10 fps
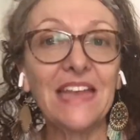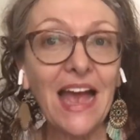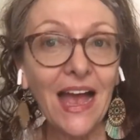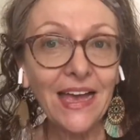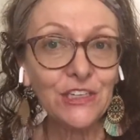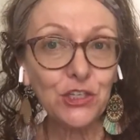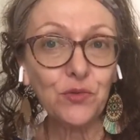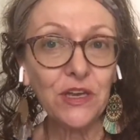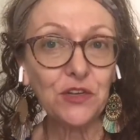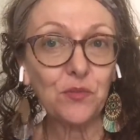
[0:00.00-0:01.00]
I do
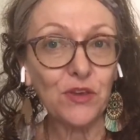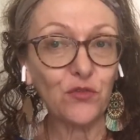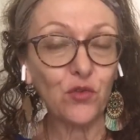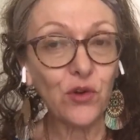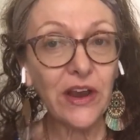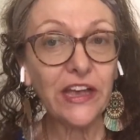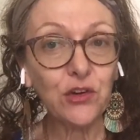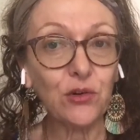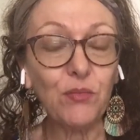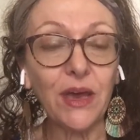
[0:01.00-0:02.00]
it before I go
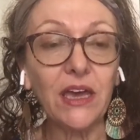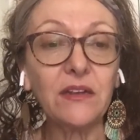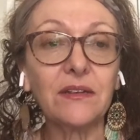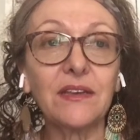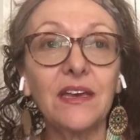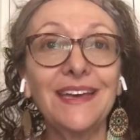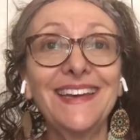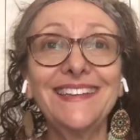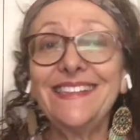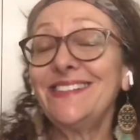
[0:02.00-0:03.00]
to bed.
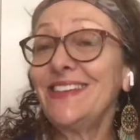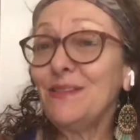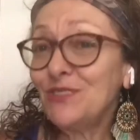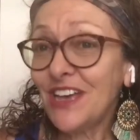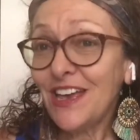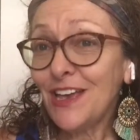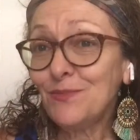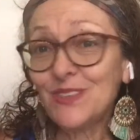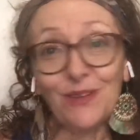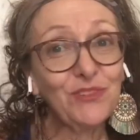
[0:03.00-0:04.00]
At the same time,
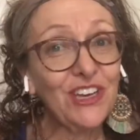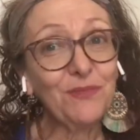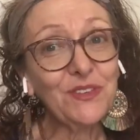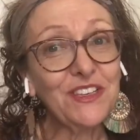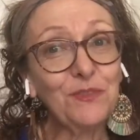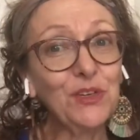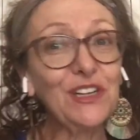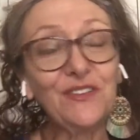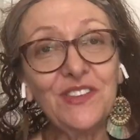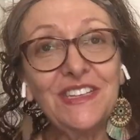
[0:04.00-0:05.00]
sometimes in the
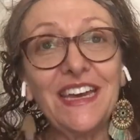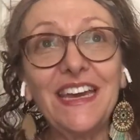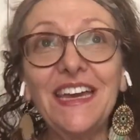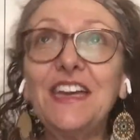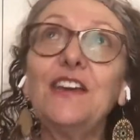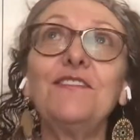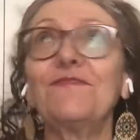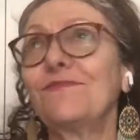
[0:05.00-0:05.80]
middle of the day, if